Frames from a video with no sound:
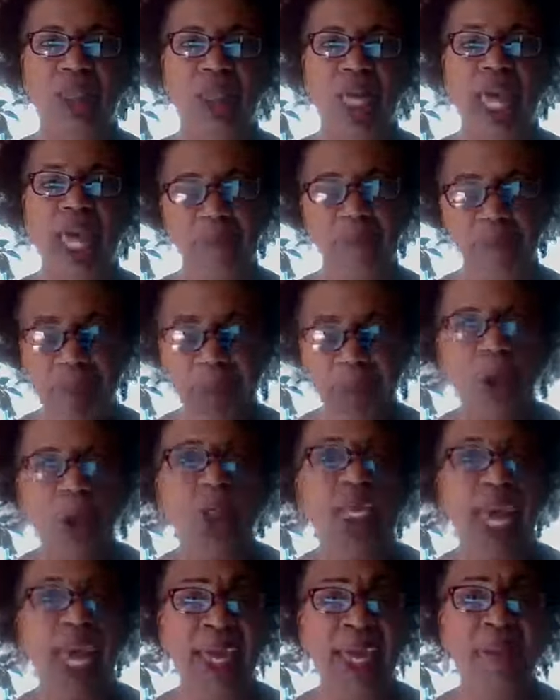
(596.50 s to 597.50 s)
and be
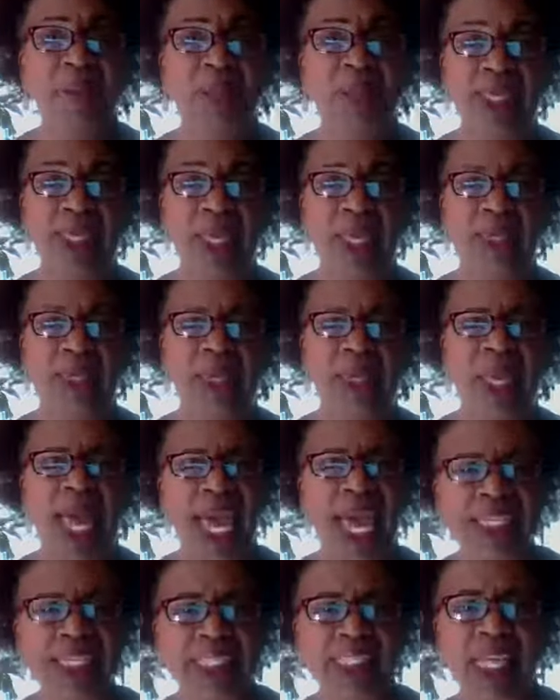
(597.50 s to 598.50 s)
okay with it.
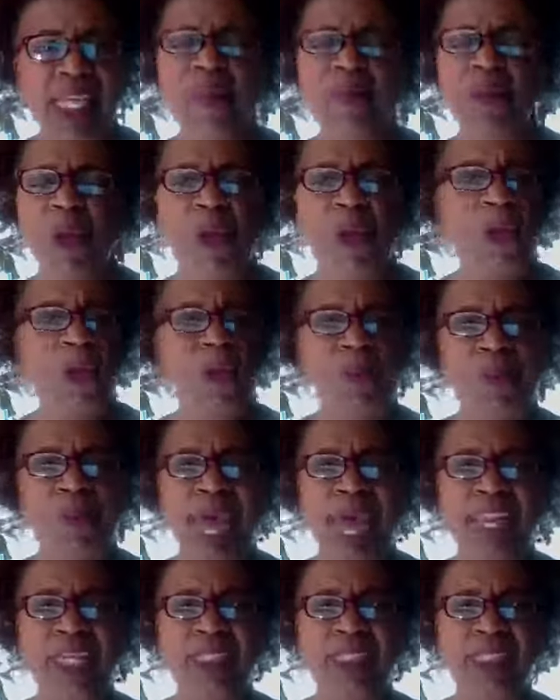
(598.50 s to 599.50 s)
Accept your
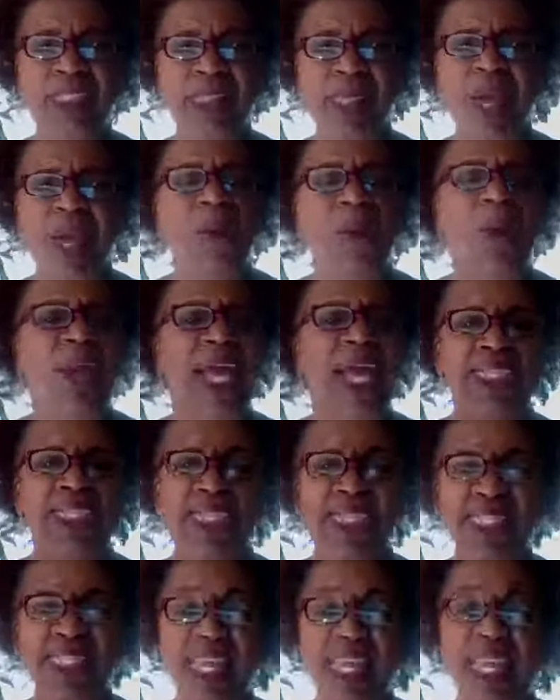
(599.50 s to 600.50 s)
humanity while at the
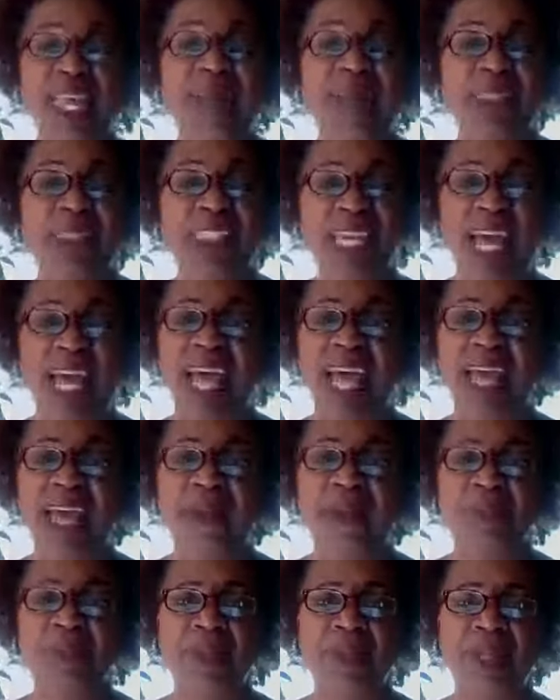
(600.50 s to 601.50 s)
same
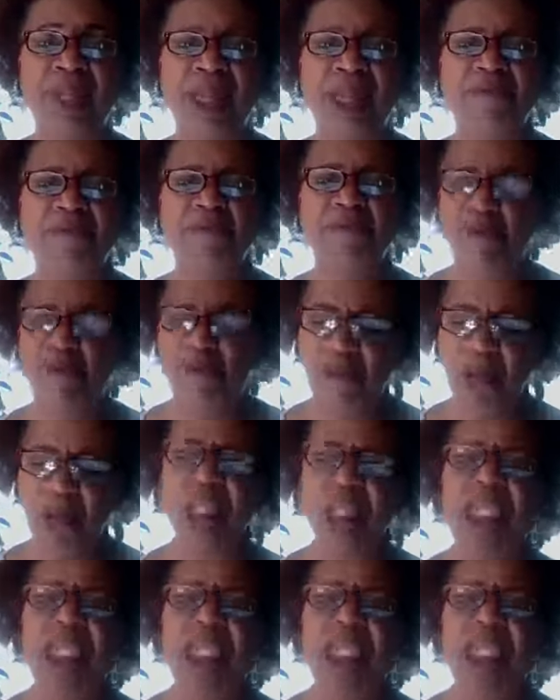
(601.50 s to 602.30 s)
time feel